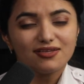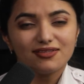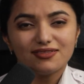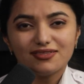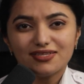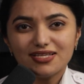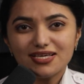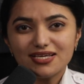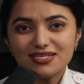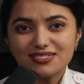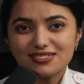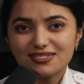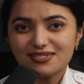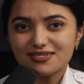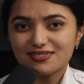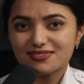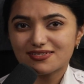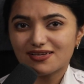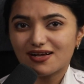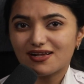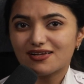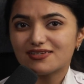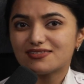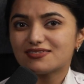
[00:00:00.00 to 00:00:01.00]
these
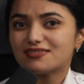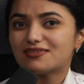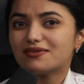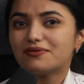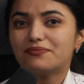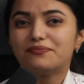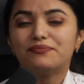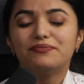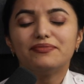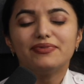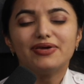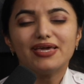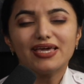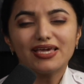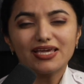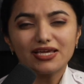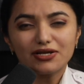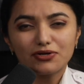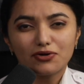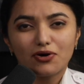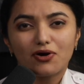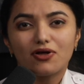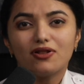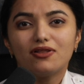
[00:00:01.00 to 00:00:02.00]
results make
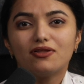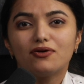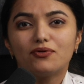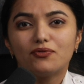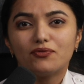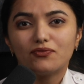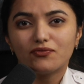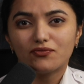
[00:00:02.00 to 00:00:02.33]
it all